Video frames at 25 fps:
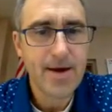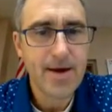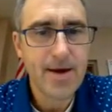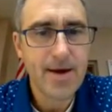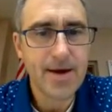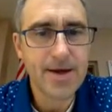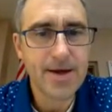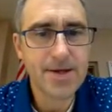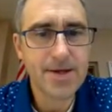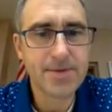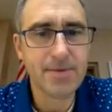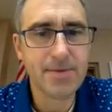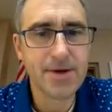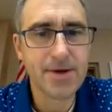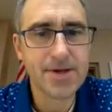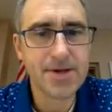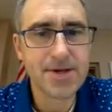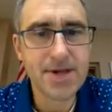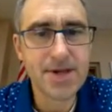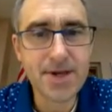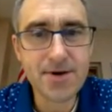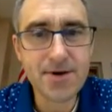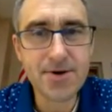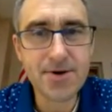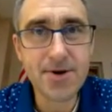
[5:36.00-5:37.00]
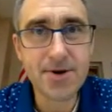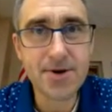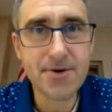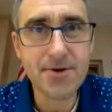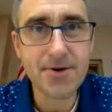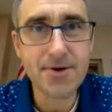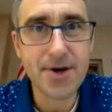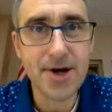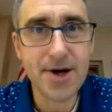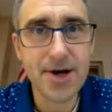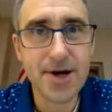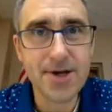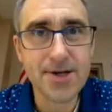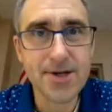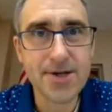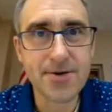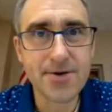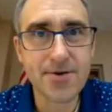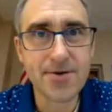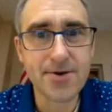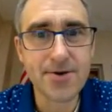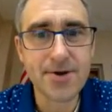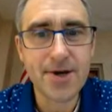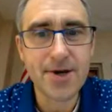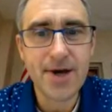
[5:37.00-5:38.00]
It's my senior year in high
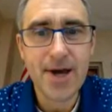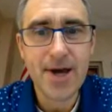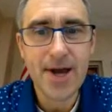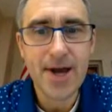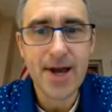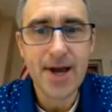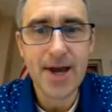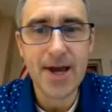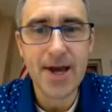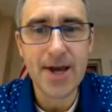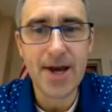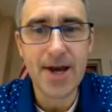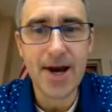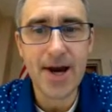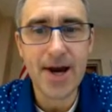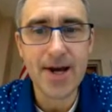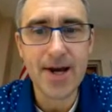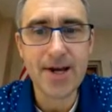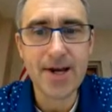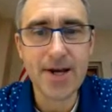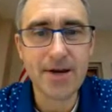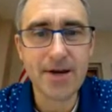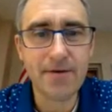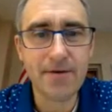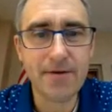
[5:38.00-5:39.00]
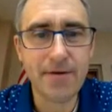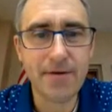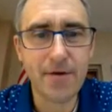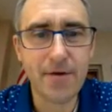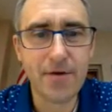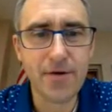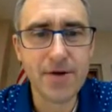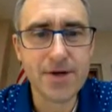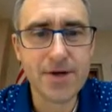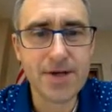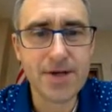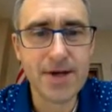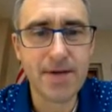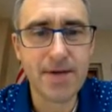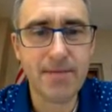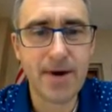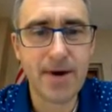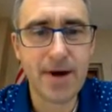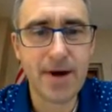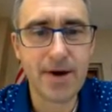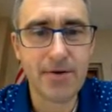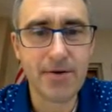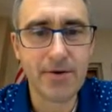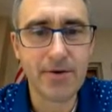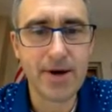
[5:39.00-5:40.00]
school, and I need to focus on
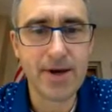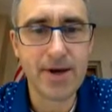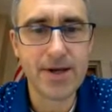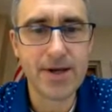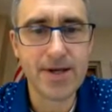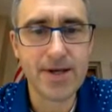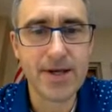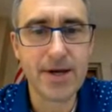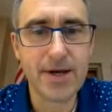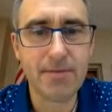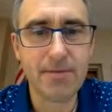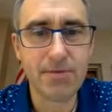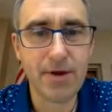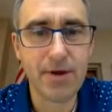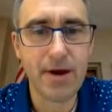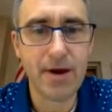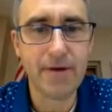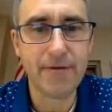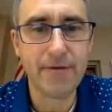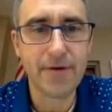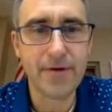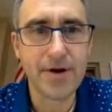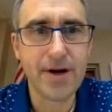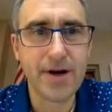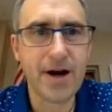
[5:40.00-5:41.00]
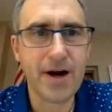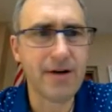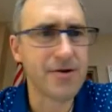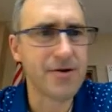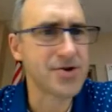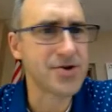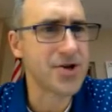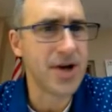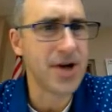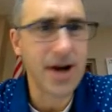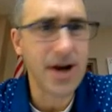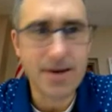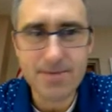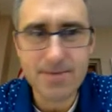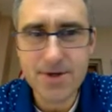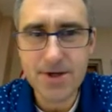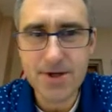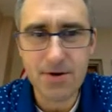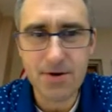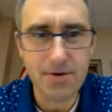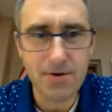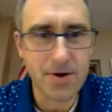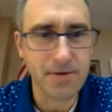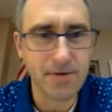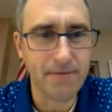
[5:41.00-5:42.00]
my grades and apply for college. I'm
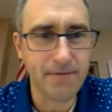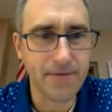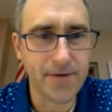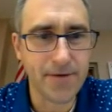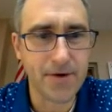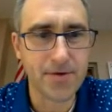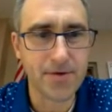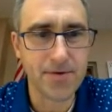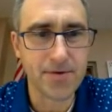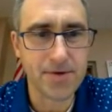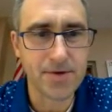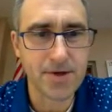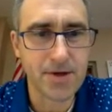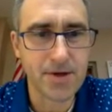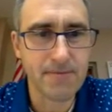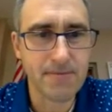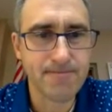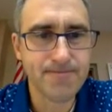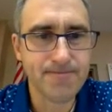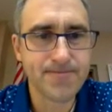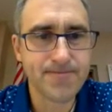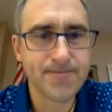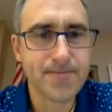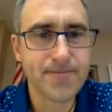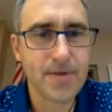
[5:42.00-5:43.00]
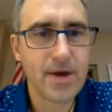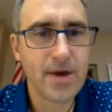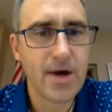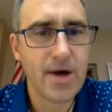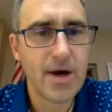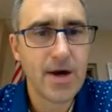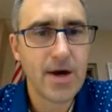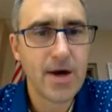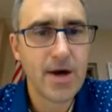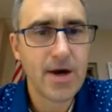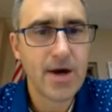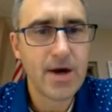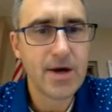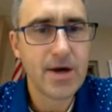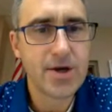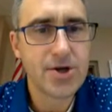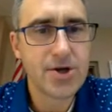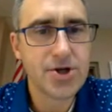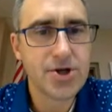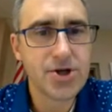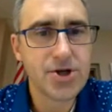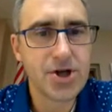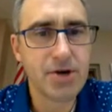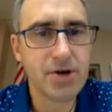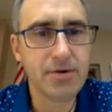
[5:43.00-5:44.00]
so confused.
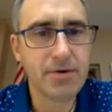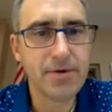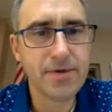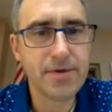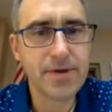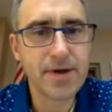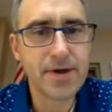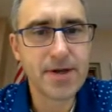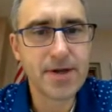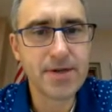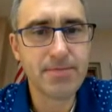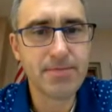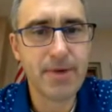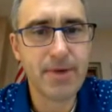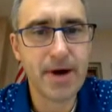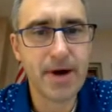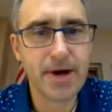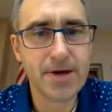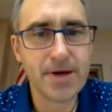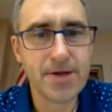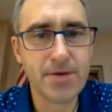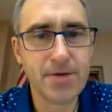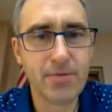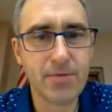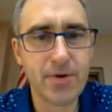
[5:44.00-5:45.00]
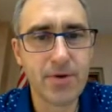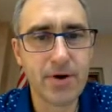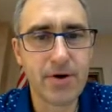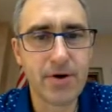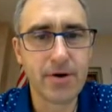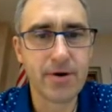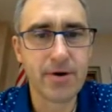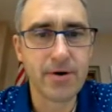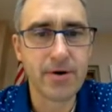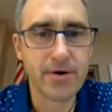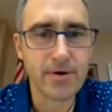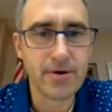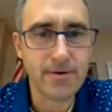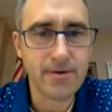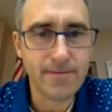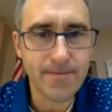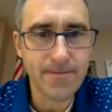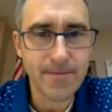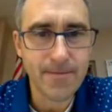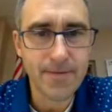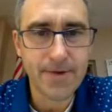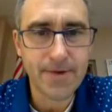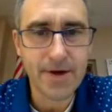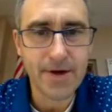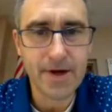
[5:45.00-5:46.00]
Sharon thinks back to where
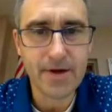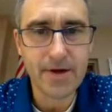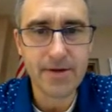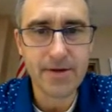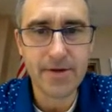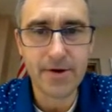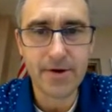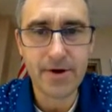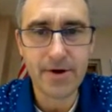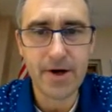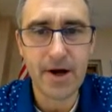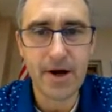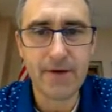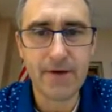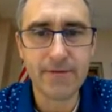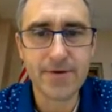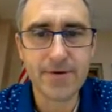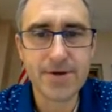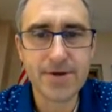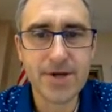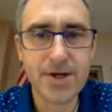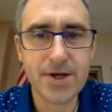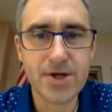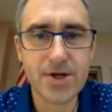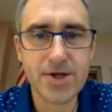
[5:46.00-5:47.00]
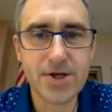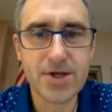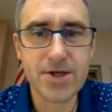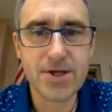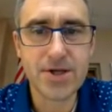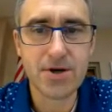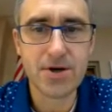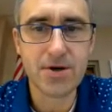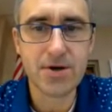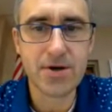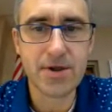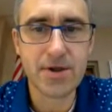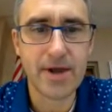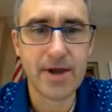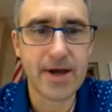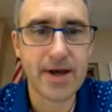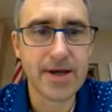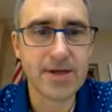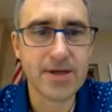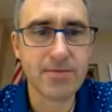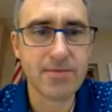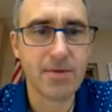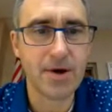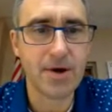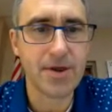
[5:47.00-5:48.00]
their conversation started
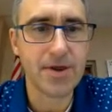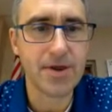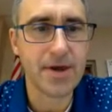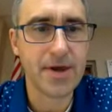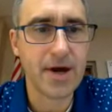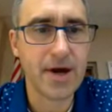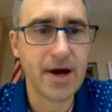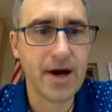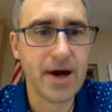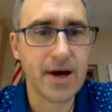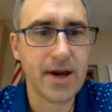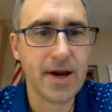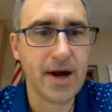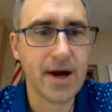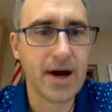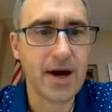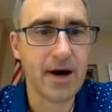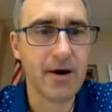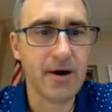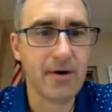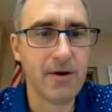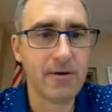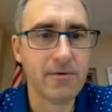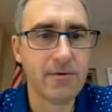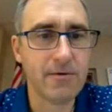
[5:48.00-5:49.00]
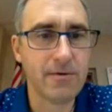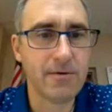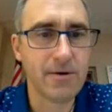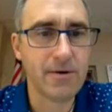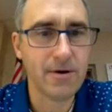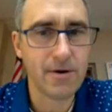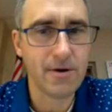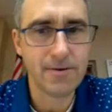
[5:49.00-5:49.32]
last month on how